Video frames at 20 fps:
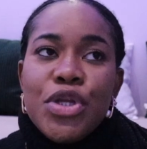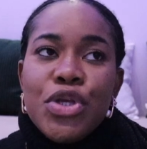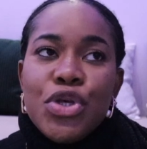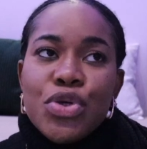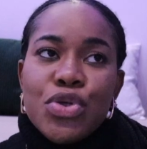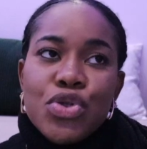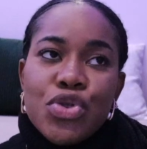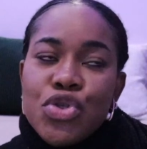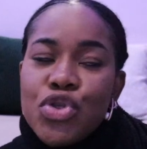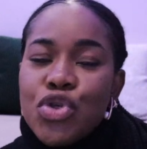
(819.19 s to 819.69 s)

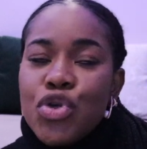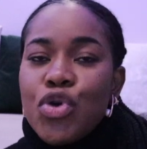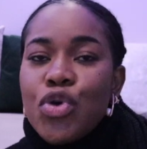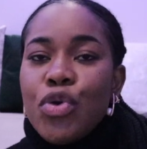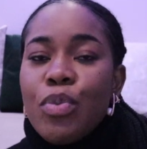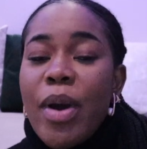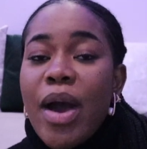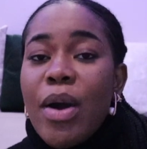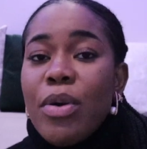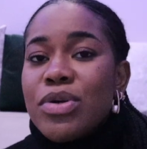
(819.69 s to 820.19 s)

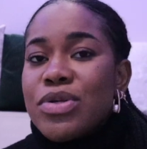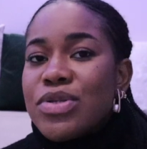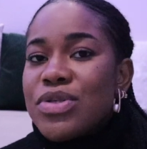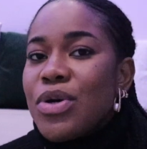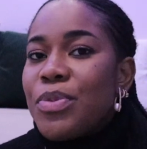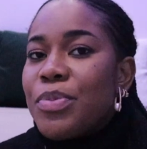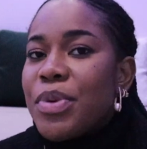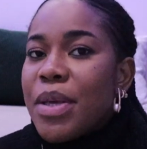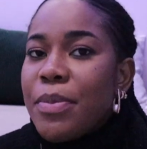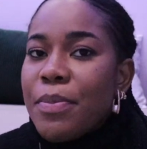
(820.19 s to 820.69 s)
YouTube, I was
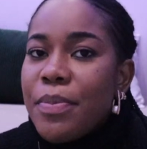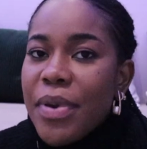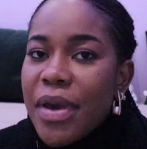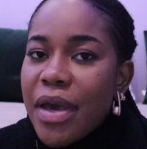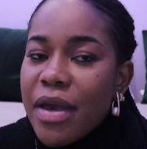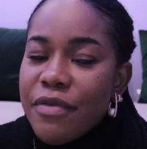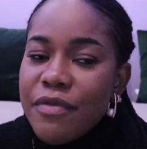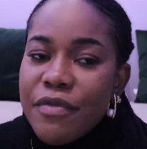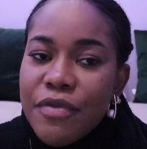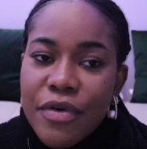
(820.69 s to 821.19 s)
not being
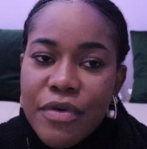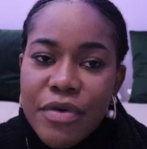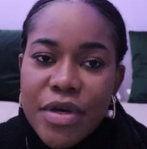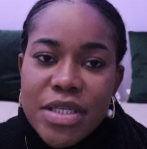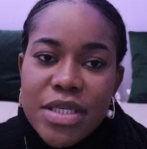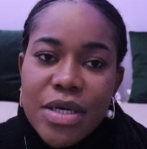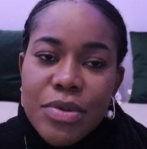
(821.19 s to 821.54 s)
paid for it.